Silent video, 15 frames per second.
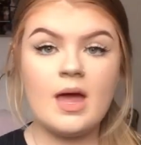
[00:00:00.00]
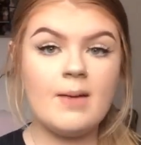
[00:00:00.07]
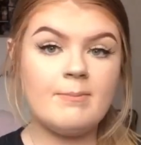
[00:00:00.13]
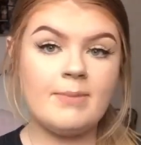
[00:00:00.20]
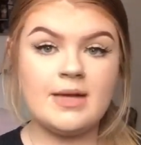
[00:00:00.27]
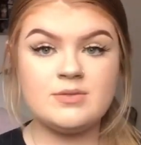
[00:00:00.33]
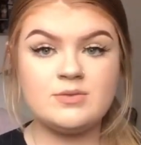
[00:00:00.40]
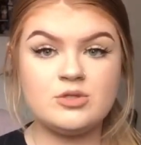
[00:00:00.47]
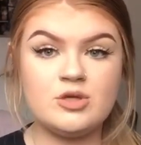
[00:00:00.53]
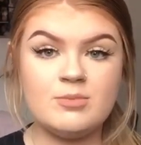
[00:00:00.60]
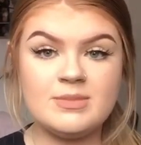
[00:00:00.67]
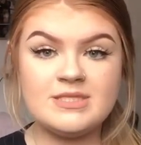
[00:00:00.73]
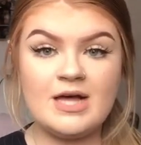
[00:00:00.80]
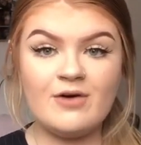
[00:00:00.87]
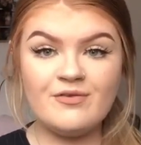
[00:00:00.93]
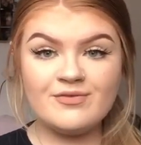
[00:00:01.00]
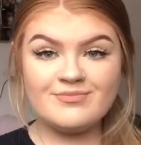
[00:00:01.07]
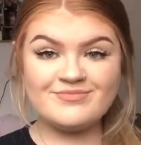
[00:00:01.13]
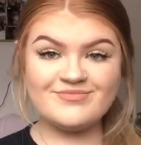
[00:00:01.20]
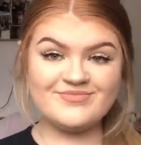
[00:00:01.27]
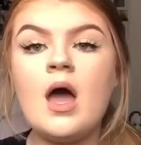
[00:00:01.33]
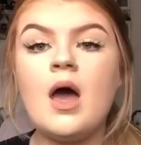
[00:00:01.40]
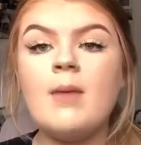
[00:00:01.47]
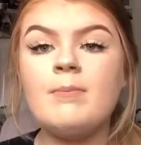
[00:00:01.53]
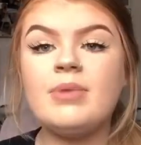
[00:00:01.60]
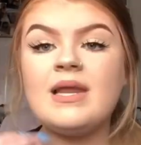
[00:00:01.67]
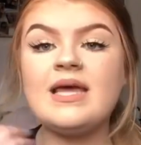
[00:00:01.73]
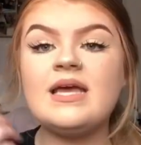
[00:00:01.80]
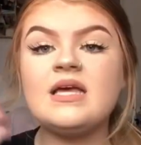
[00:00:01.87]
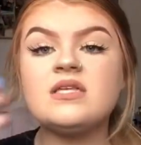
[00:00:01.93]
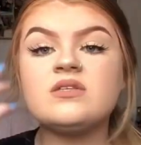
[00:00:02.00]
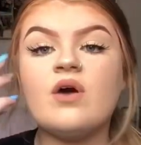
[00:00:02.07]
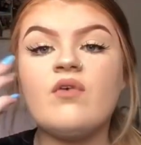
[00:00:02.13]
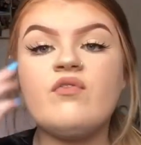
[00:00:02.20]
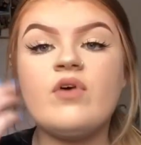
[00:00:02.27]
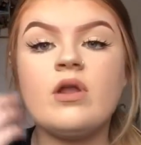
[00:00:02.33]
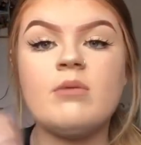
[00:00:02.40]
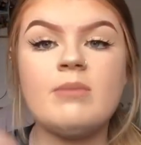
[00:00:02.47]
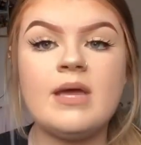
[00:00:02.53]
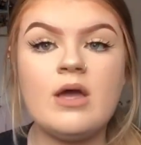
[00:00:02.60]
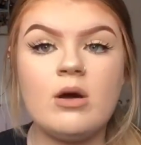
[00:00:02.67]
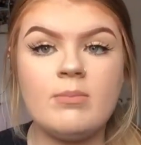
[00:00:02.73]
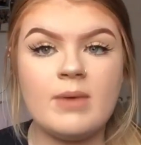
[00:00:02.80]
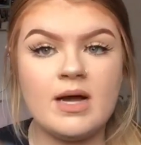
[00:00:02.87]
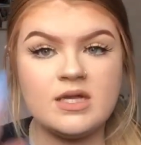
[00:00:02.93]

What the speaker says: might as well do it myself. Please follow me on my